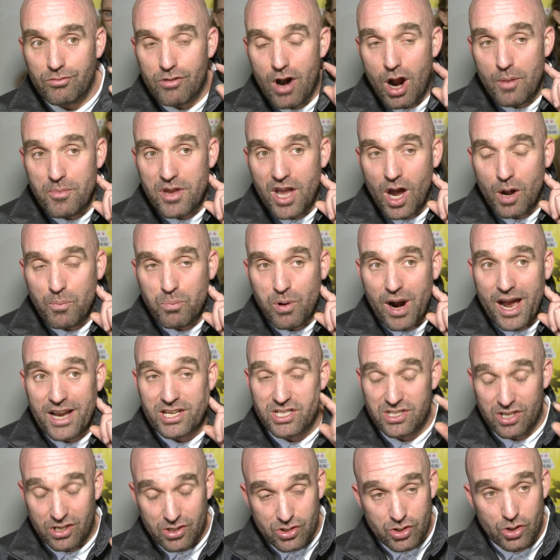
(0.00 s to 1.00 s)
Romeo
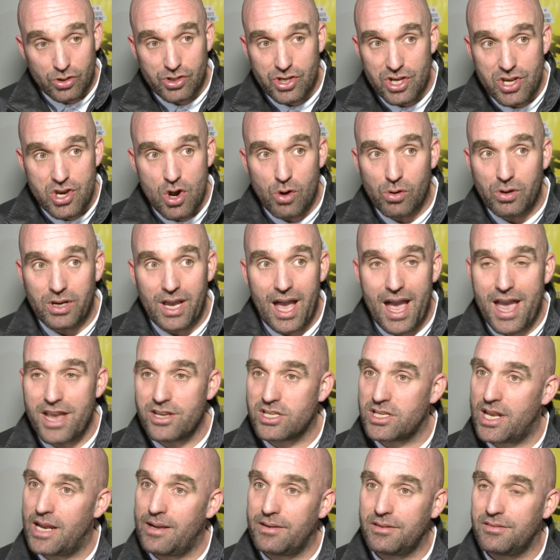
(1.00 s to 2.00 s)
Brass at such a young
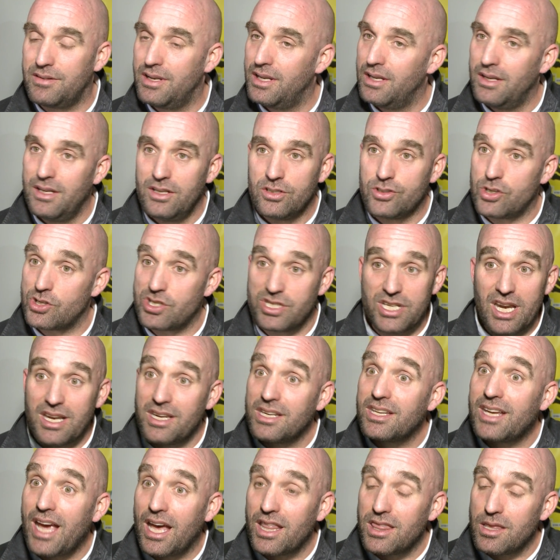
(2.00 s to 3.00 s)
age and then just
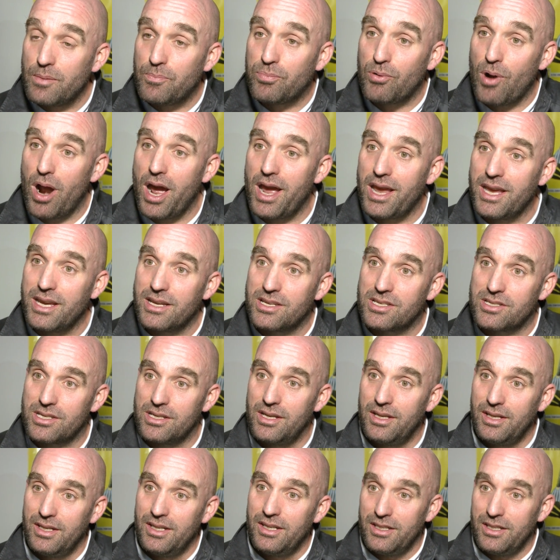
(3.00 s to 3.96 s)
didn't get the breaks.